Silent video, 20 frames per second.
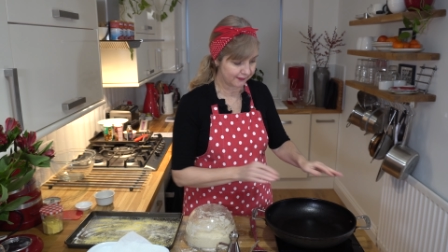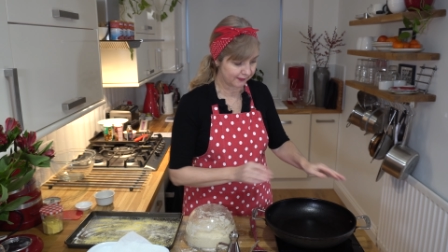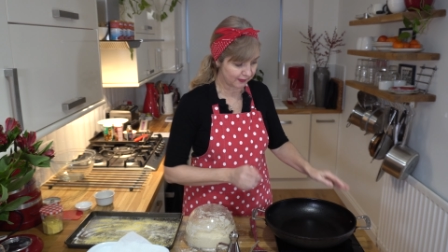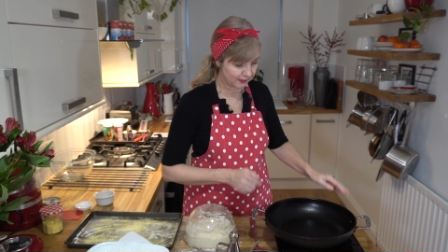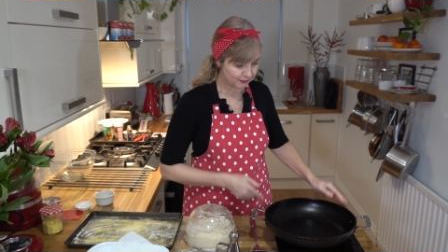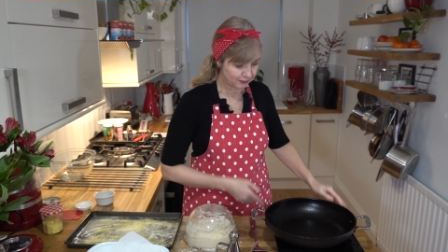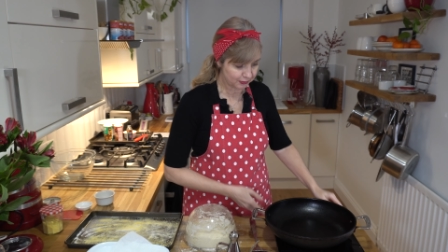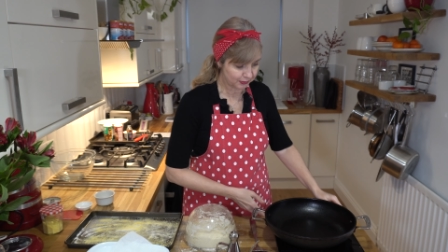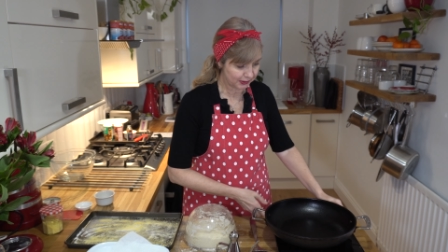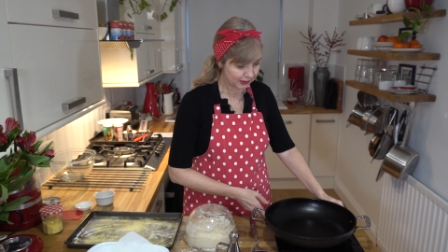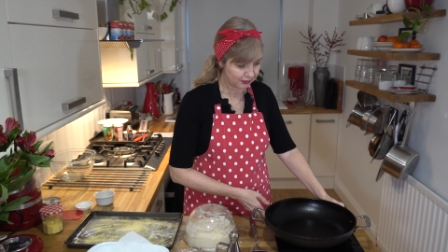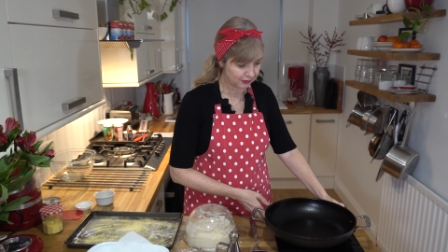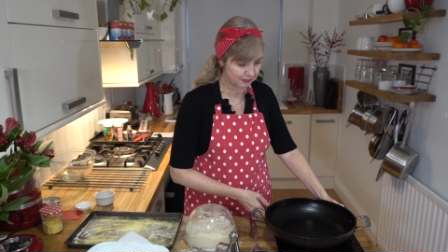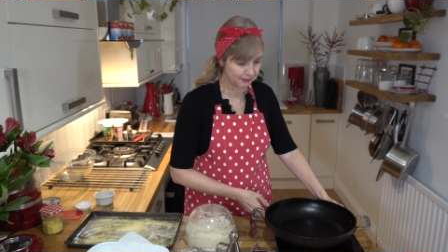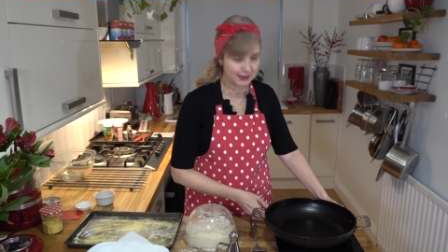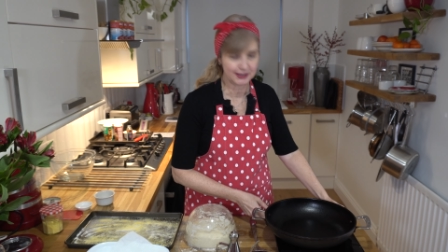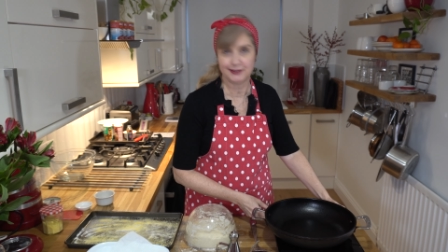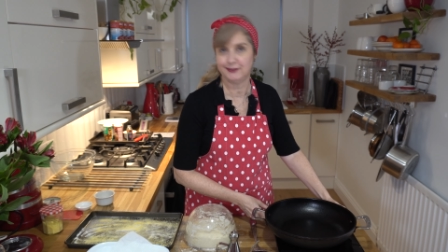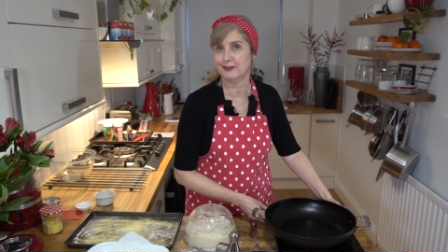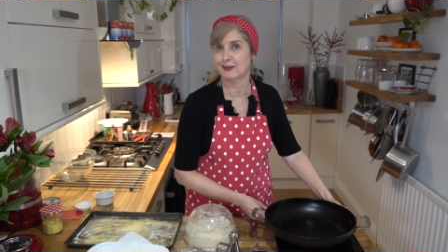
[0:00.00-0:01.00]
So I'm doing it on
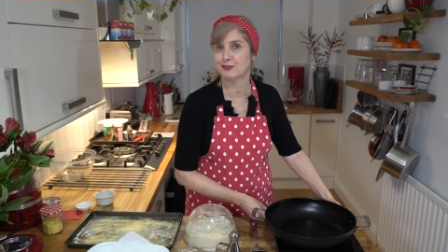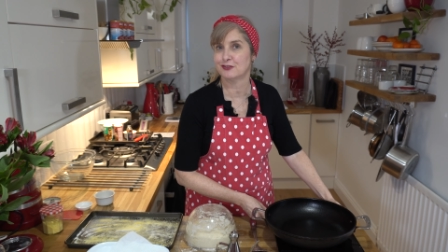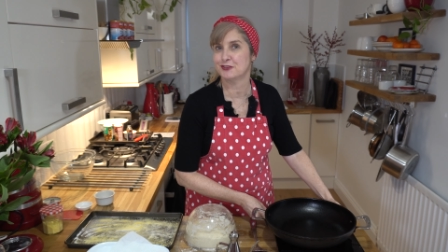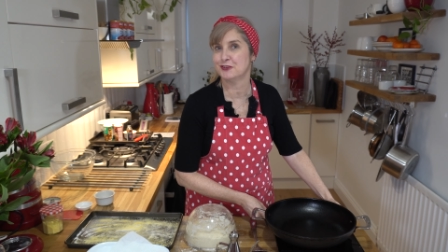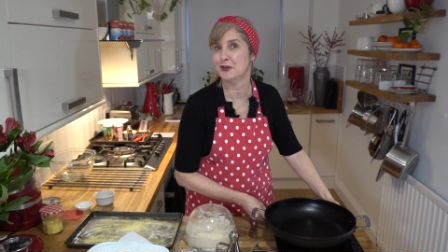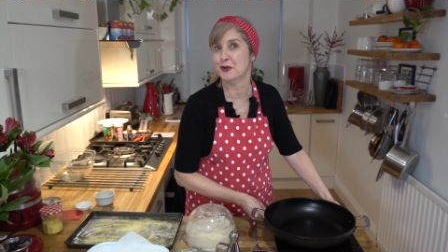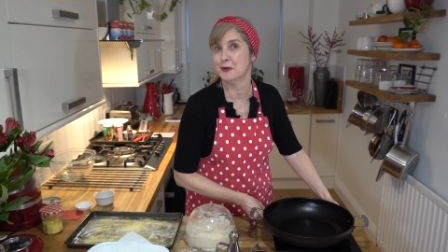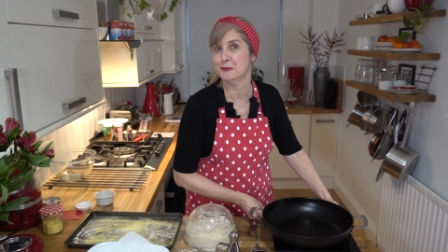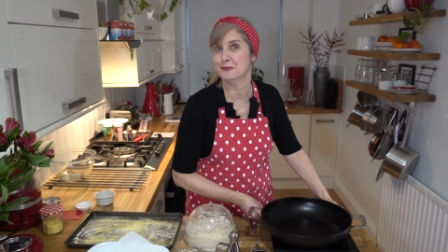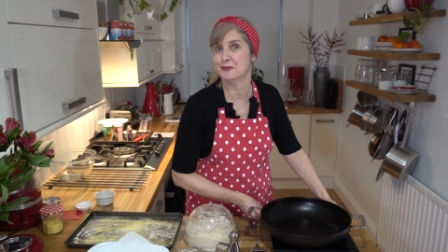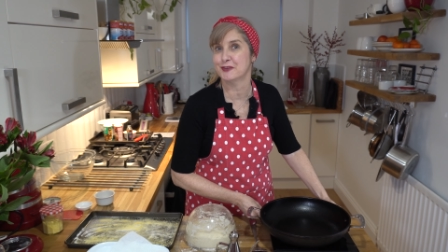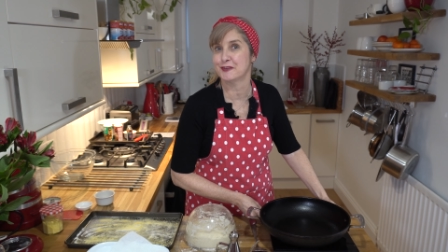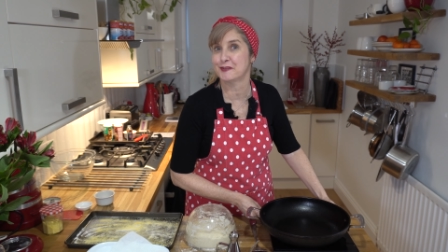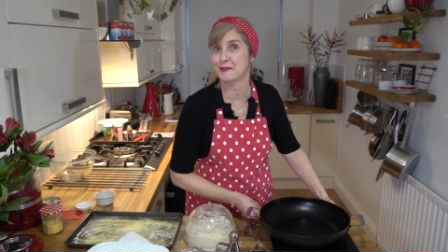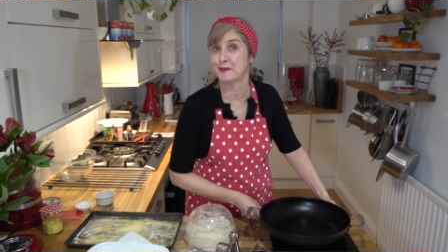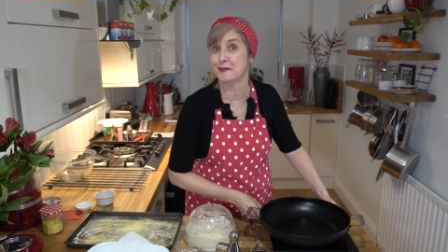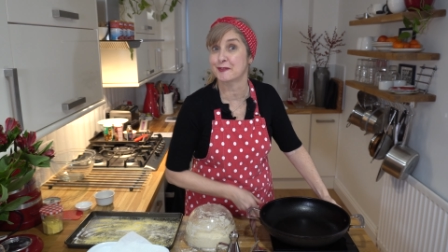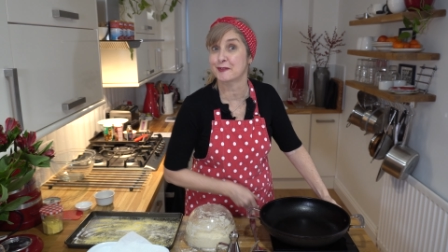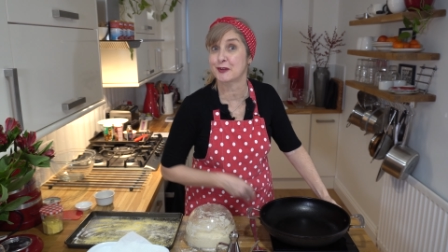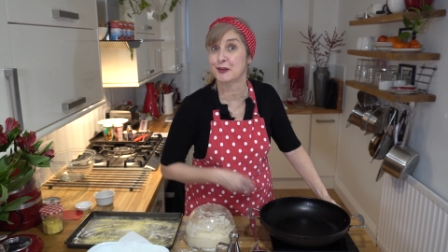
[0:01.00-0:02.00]
my induction hob just
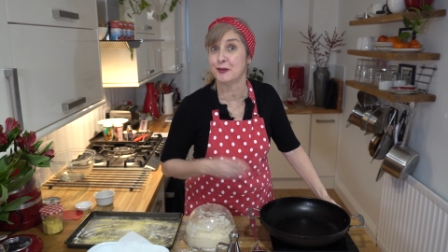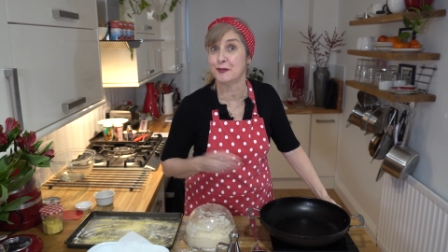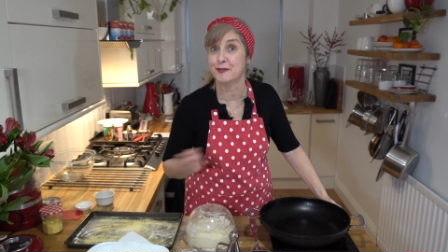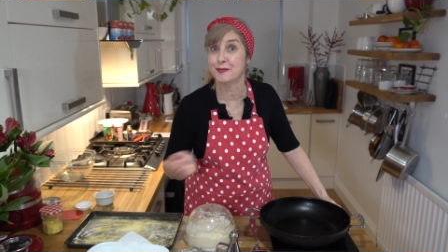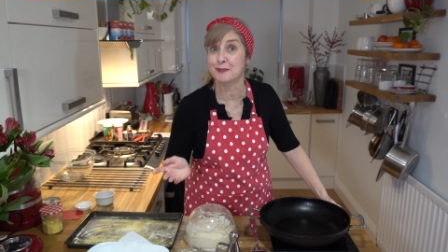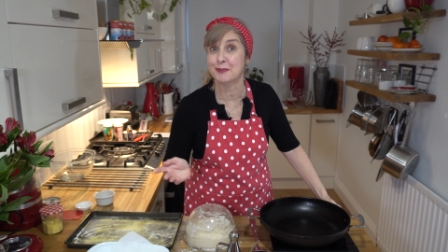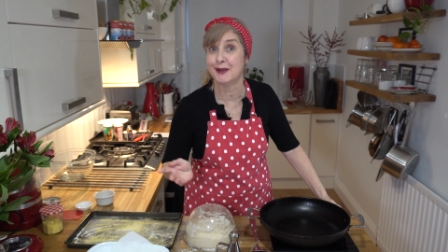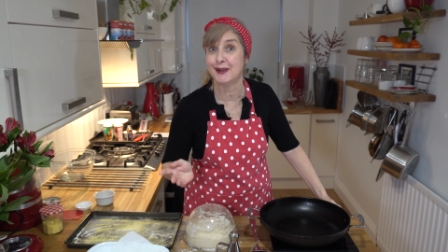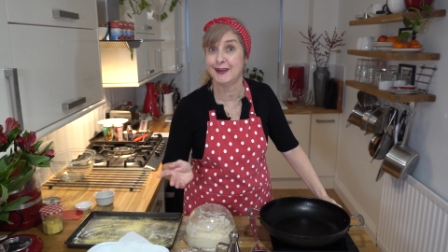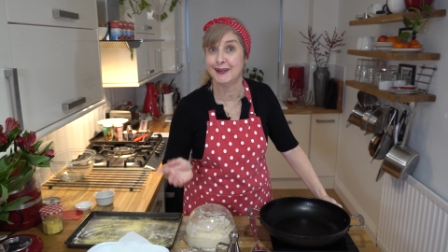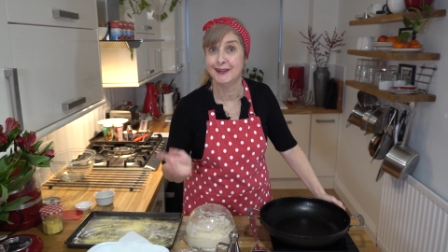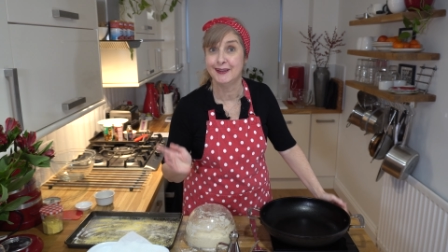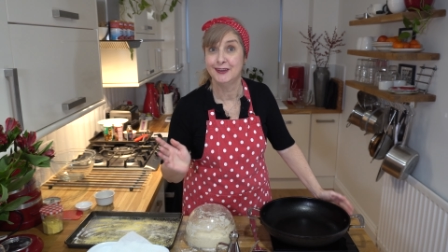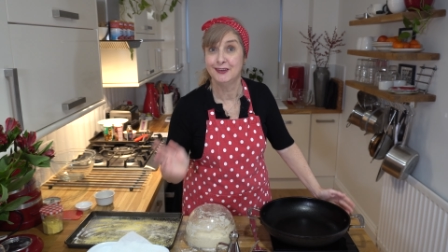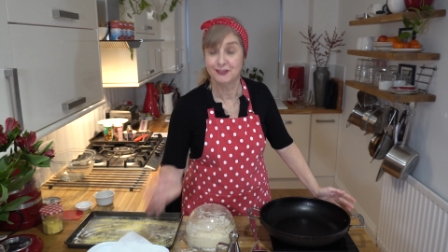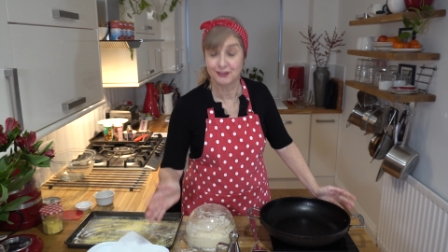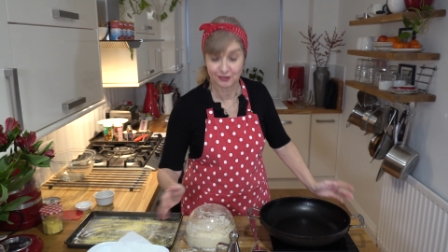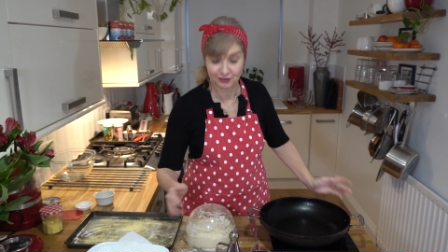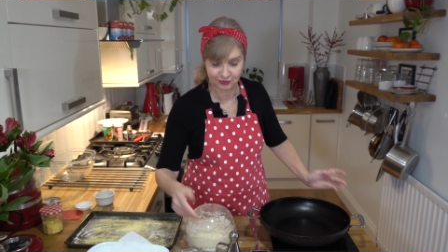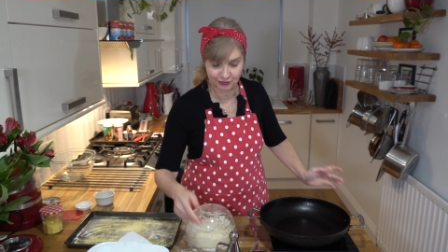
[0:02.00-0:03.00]
so it's close by
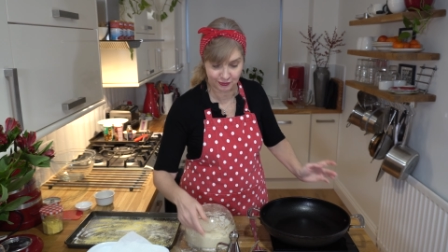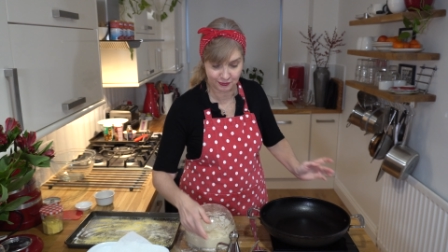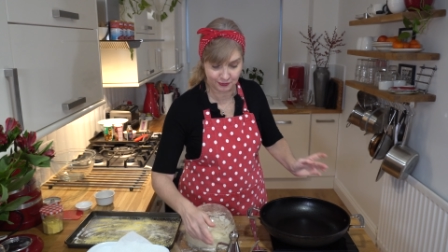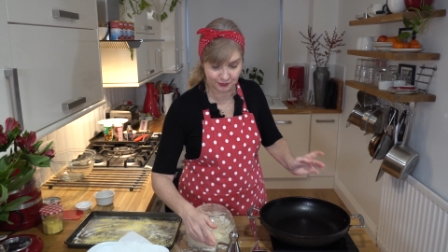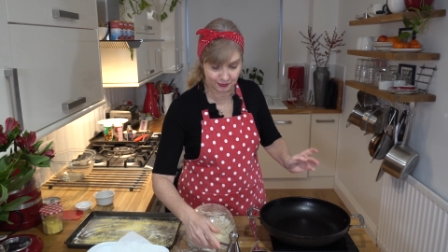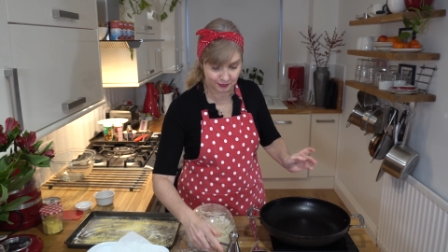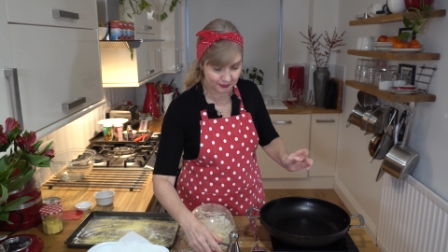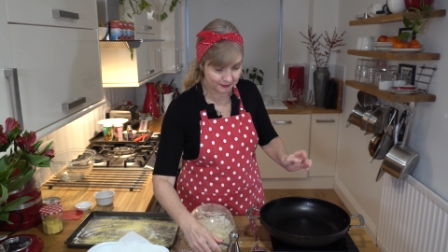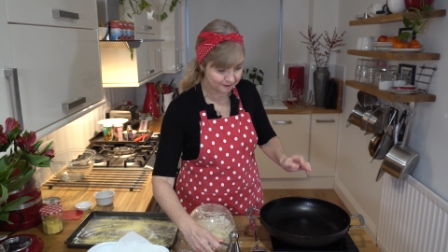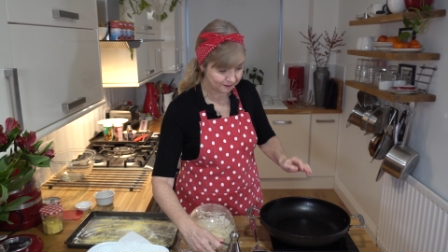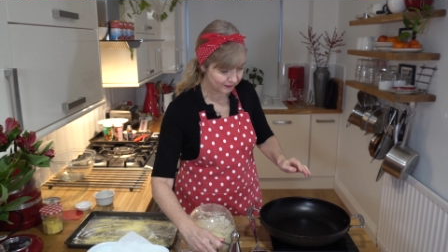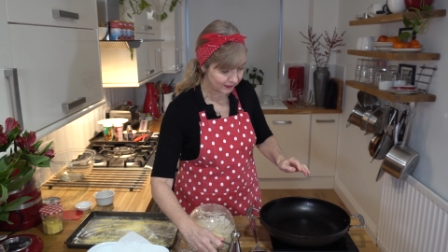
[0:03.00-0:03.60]
to show you.